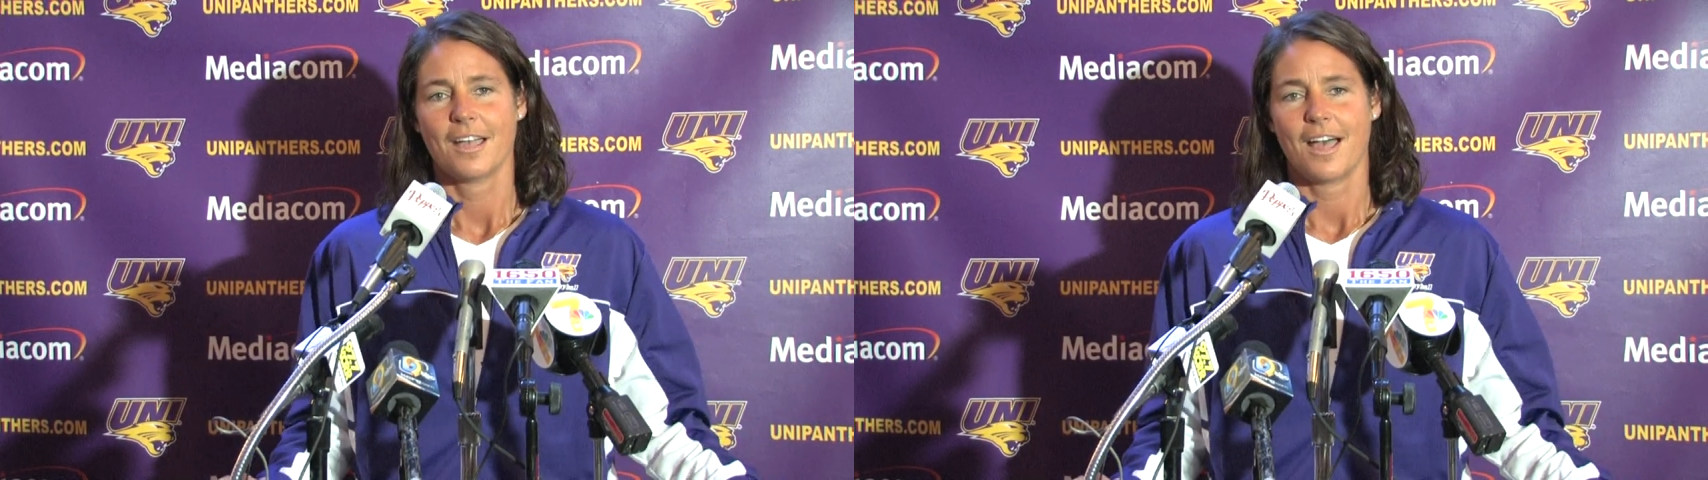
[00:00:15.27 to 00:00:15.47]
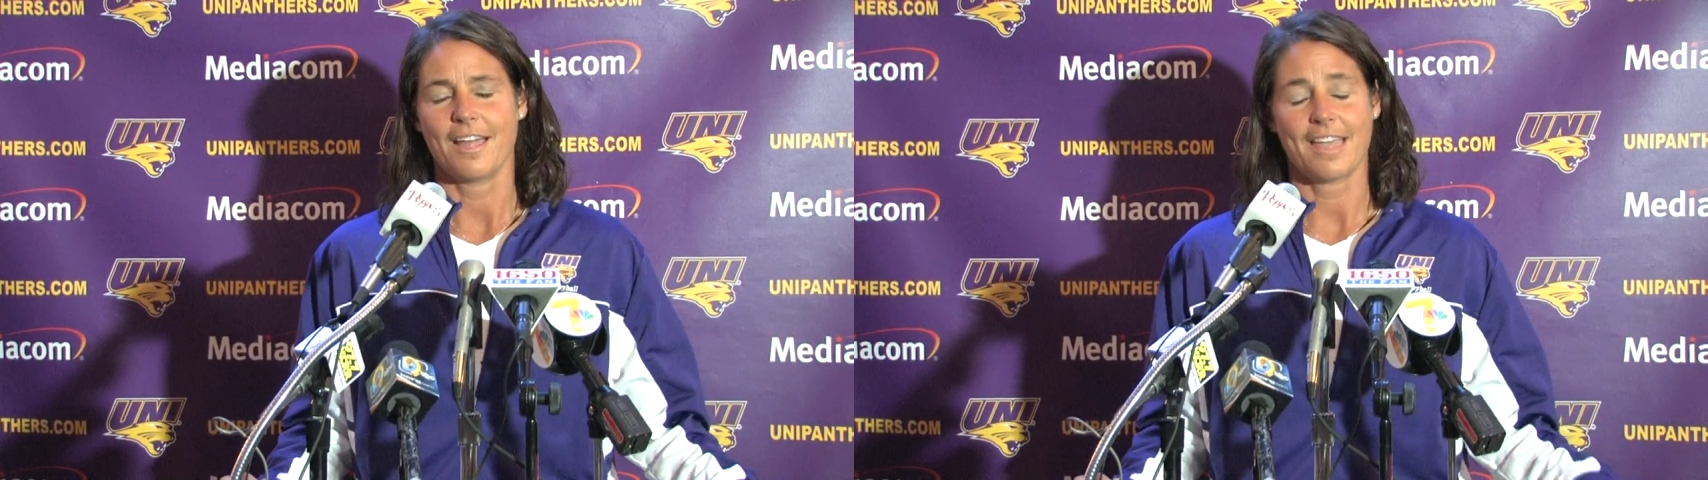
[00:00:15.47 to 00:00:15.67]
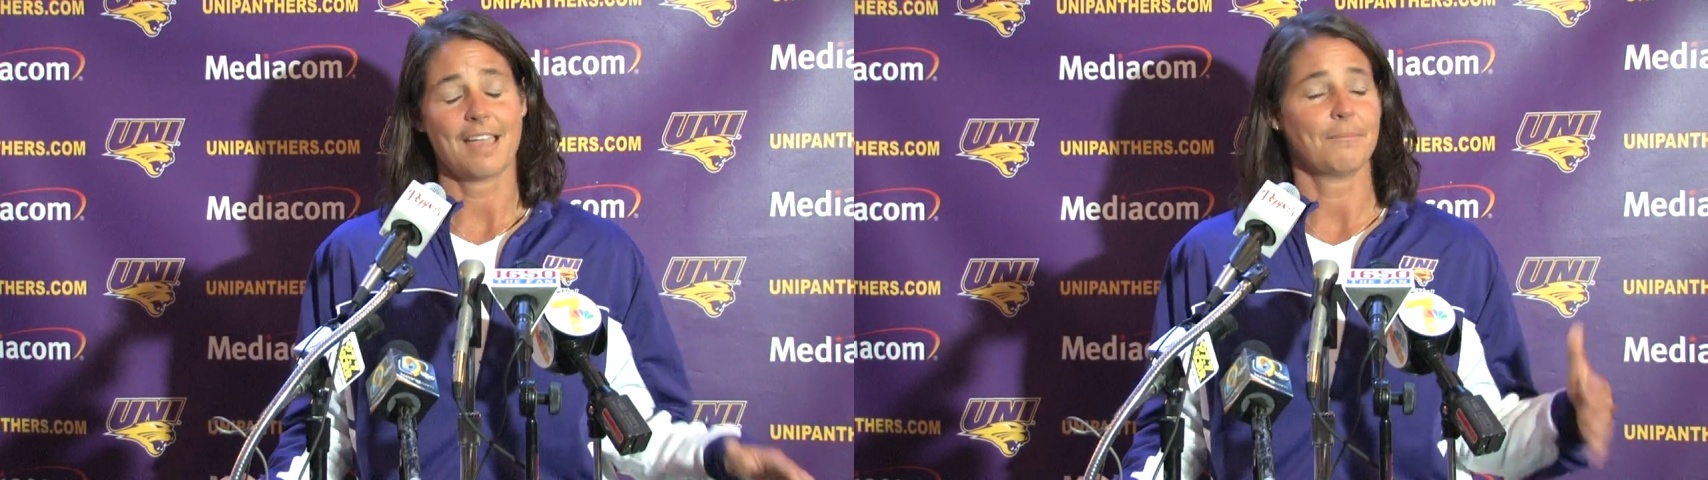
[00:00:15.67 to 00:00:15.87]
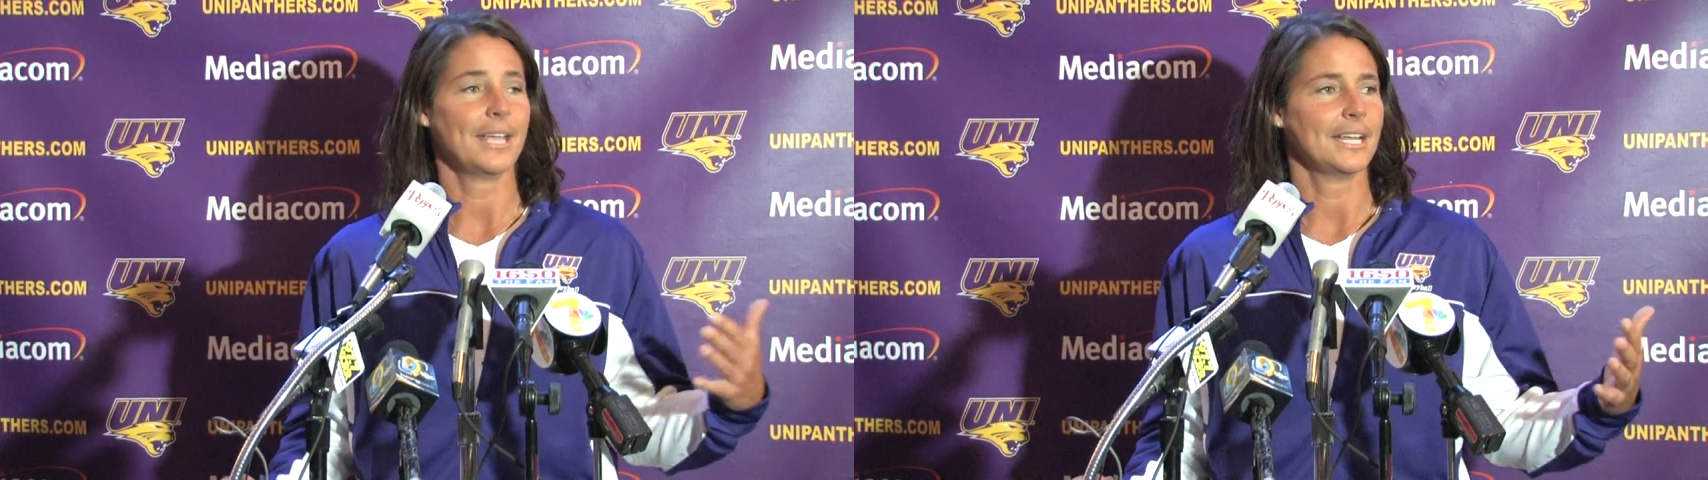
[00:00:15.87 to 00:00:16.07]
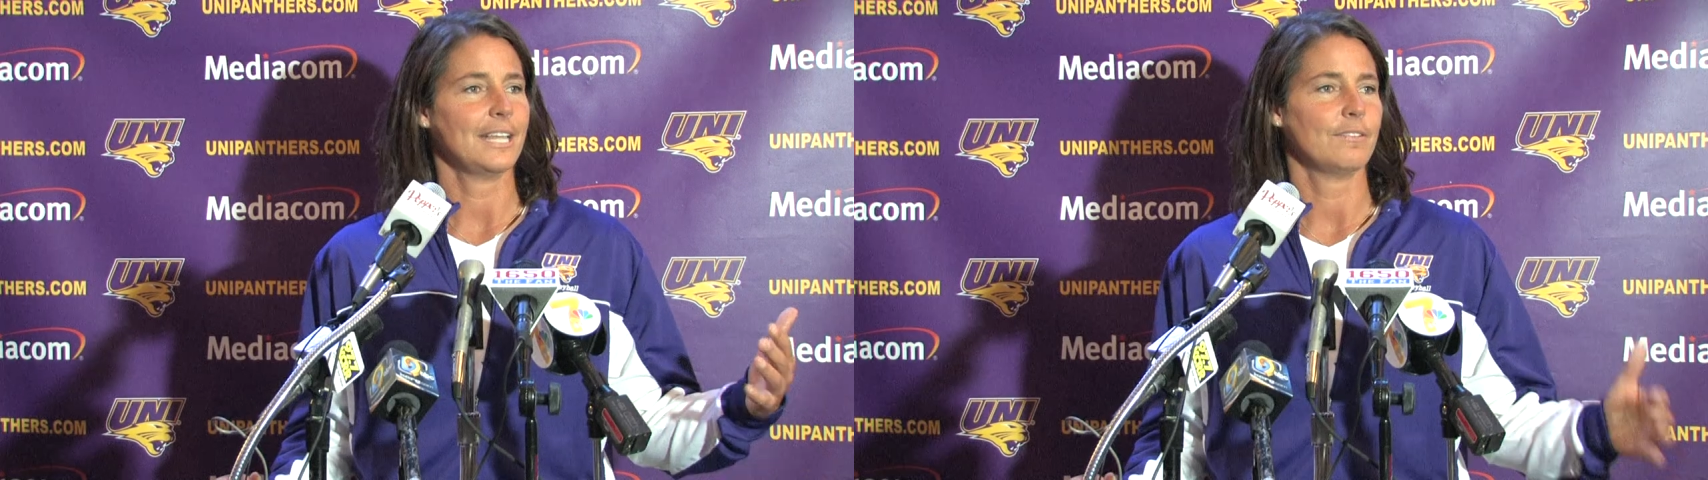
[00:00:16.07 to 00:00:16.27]
uh, that
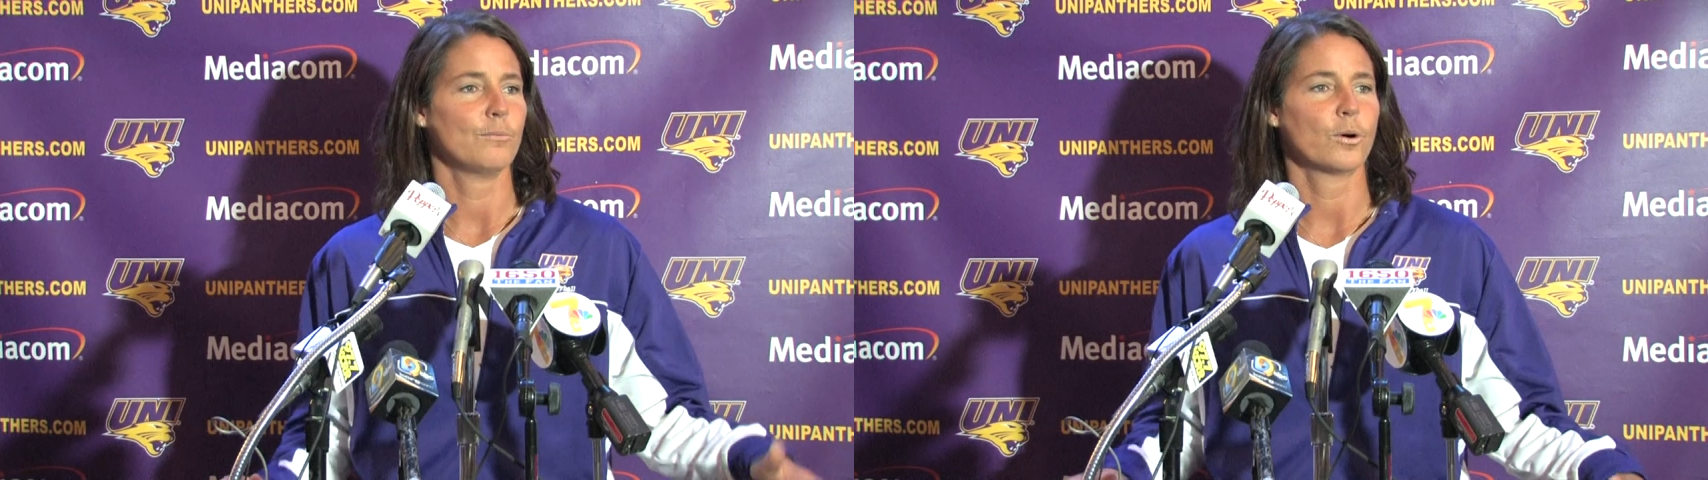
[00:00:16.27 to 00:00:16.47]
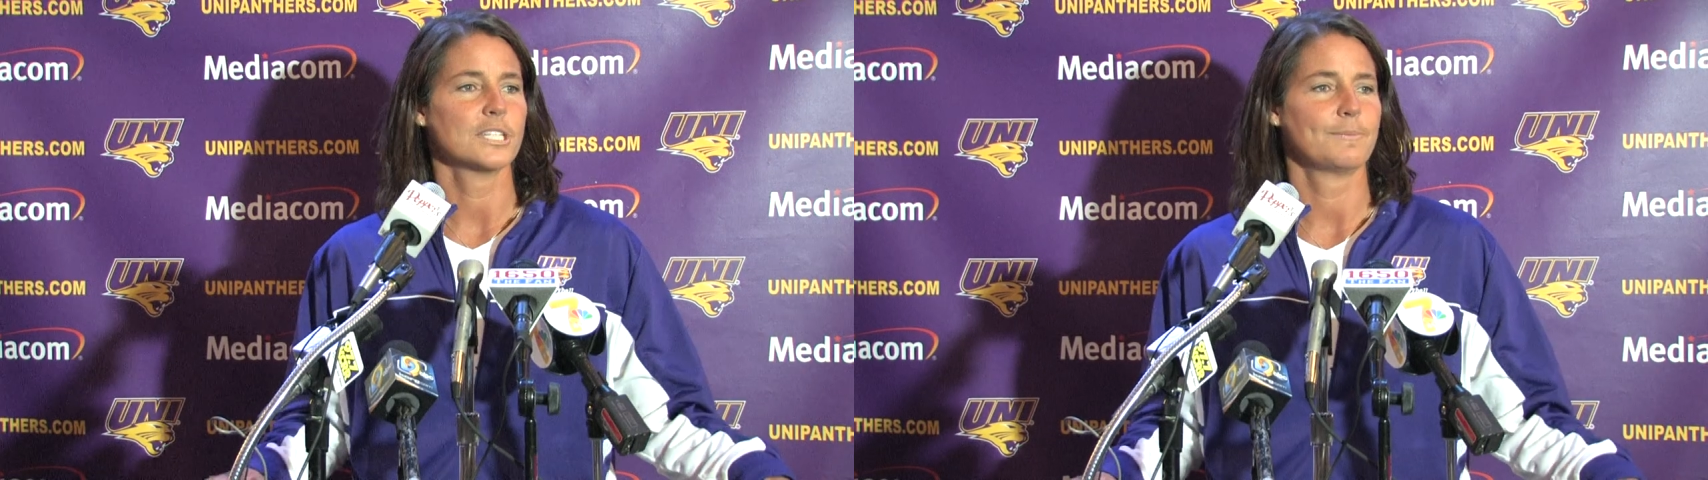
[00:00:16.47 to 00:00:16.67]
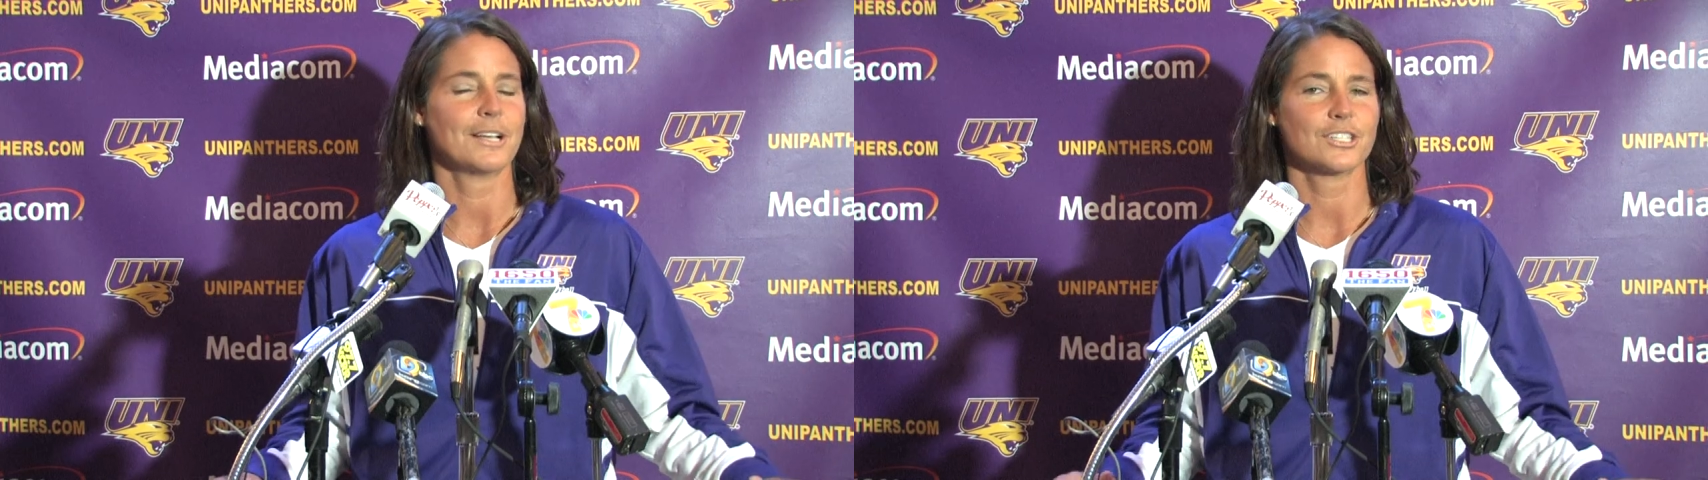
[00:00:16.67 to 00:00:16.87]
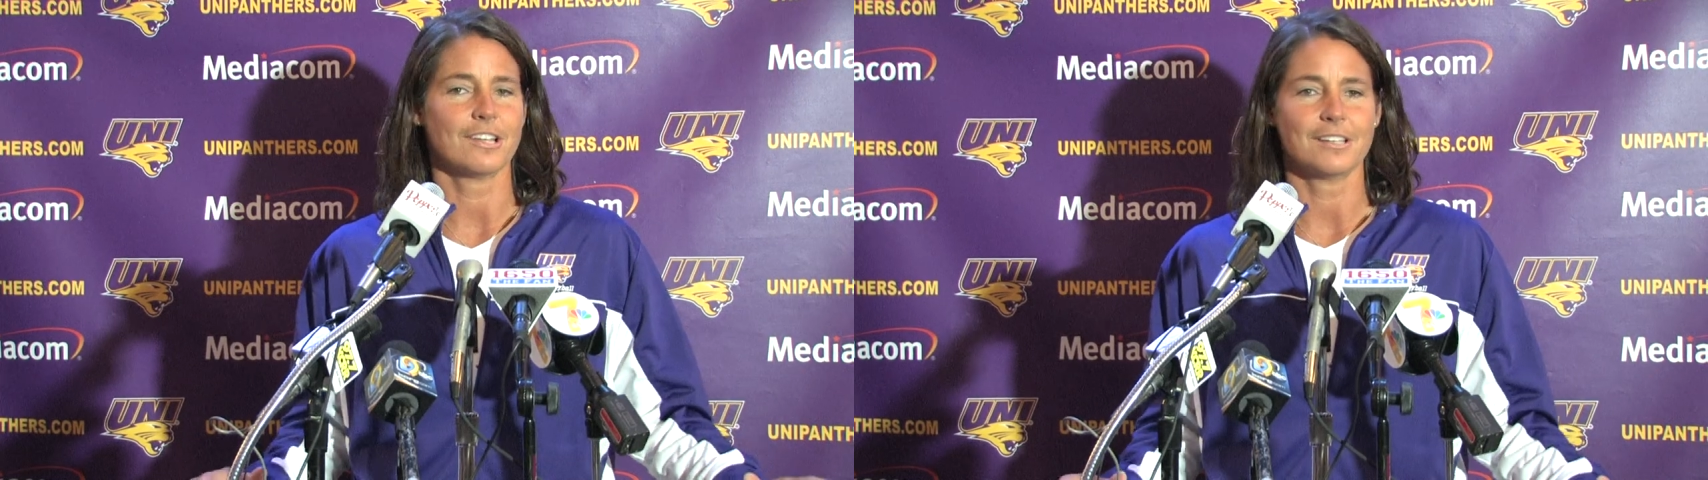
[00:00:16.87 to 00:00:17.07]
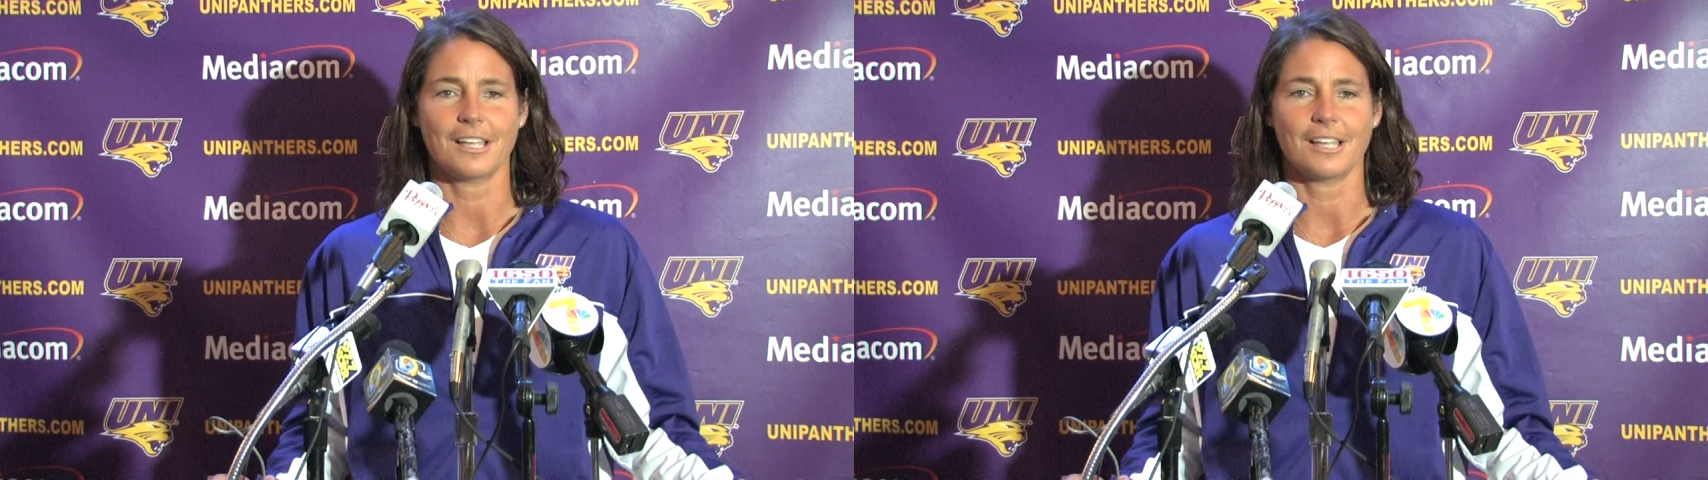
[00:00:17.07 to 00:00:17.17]
made it even more special.